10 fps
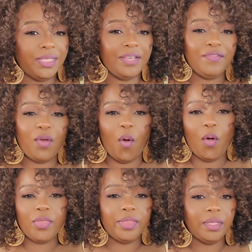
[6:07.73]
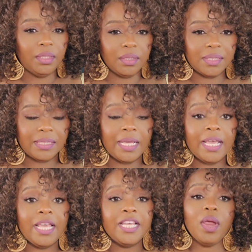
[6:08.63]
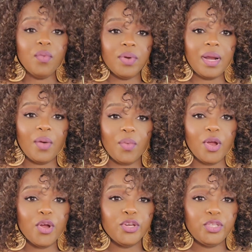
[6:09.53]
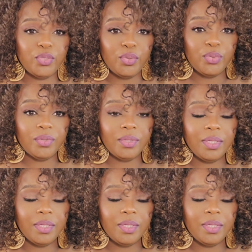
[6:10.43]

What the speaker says: giving all the looks. Where would I wear her to?